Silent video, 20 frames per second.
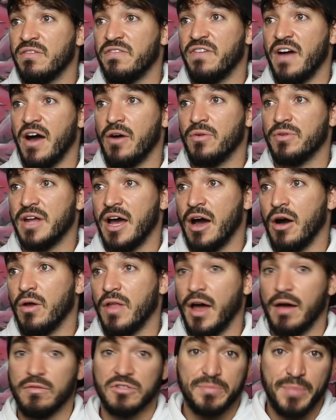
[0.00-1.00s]
found out
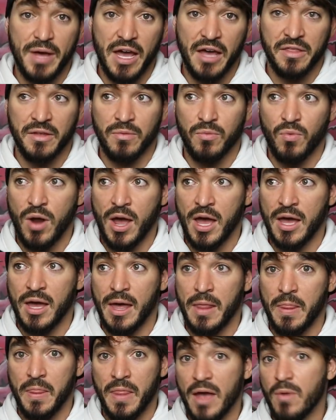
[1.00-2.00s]
that I was paying them
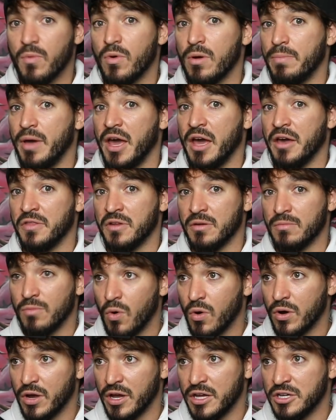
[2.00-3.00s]
rent and they weren't paying their
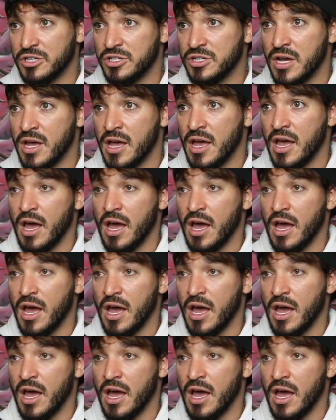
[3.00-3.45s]
mortgage,